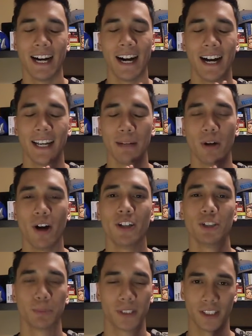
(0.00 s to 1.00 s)
I am
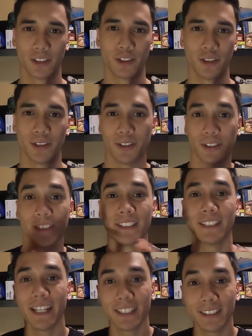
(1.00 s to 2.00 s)
100% sure your
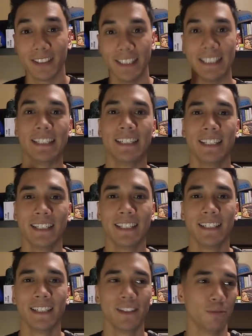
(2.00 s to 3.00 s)
destiny
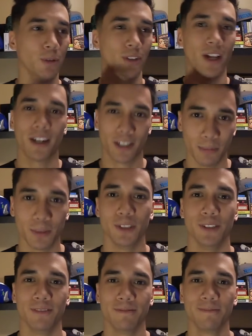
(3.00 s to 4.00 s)
will not come
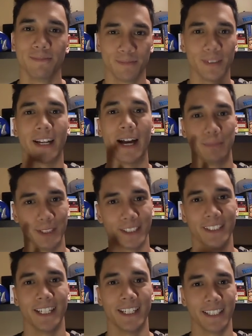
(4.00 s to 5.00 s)
true. I'm just
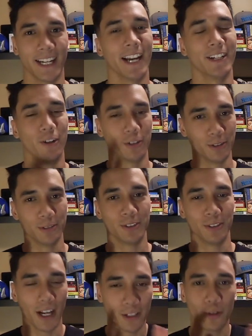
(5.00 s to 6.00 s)
saying. I know you
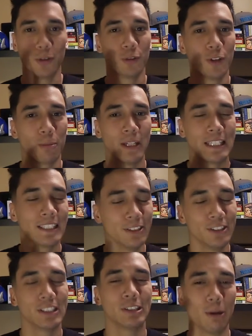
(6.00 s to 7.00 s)
agree with me, you
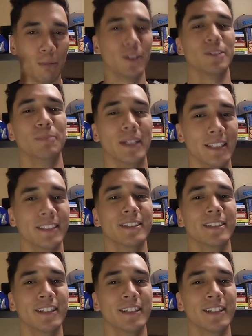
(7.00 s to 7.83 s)
just don't want to admit it.